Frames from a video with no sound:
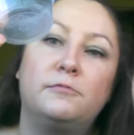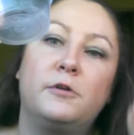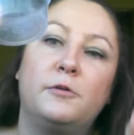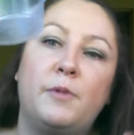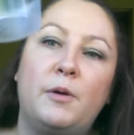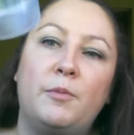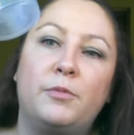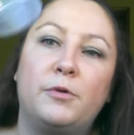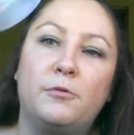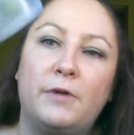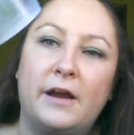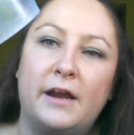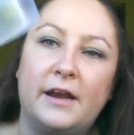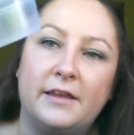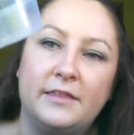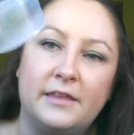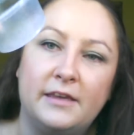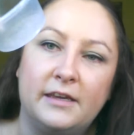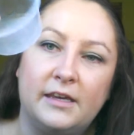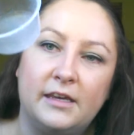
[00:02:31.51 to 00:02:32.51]
remember where.
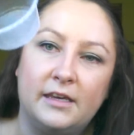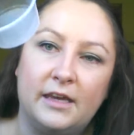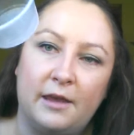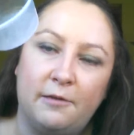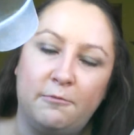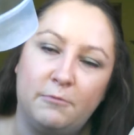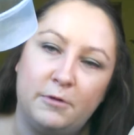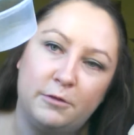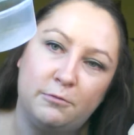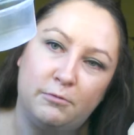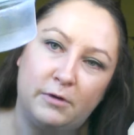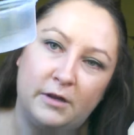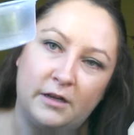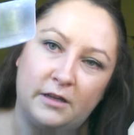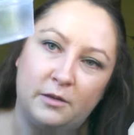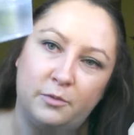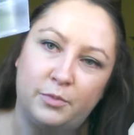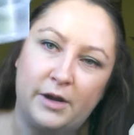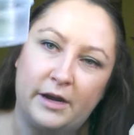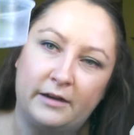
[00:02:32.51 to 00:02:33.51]
I think it came with one
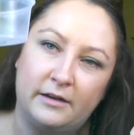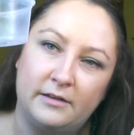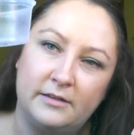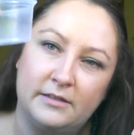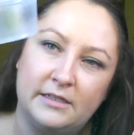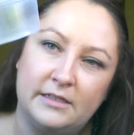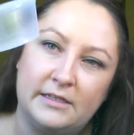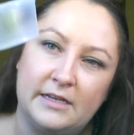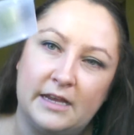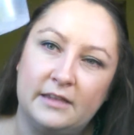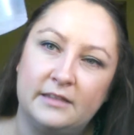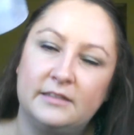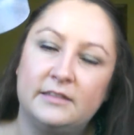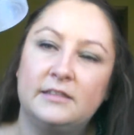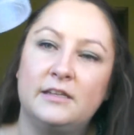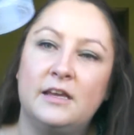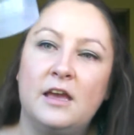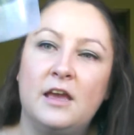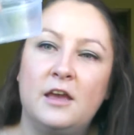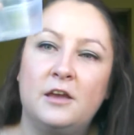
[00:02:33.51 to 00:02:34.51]
of the pregnancy
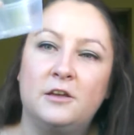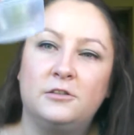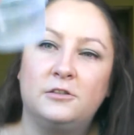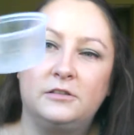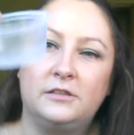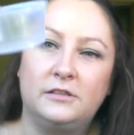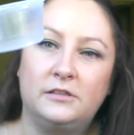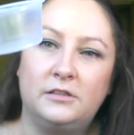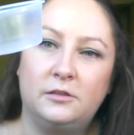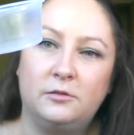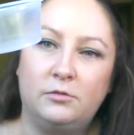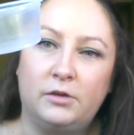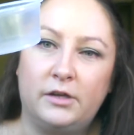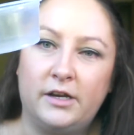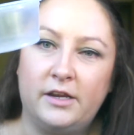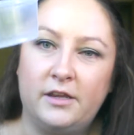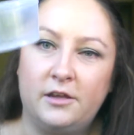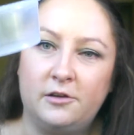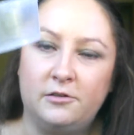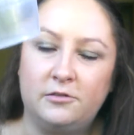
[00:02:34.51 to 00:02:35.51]
tests. So this is what
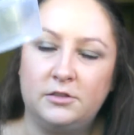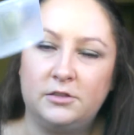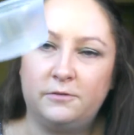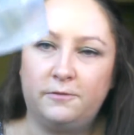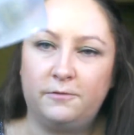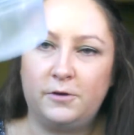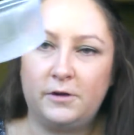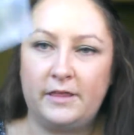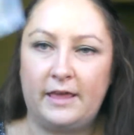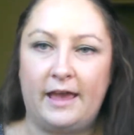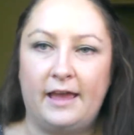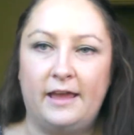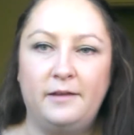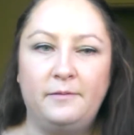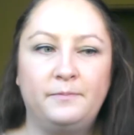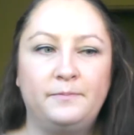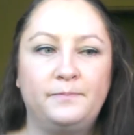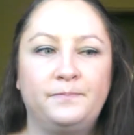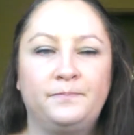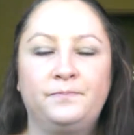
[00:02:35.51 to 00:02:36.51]
I use for that.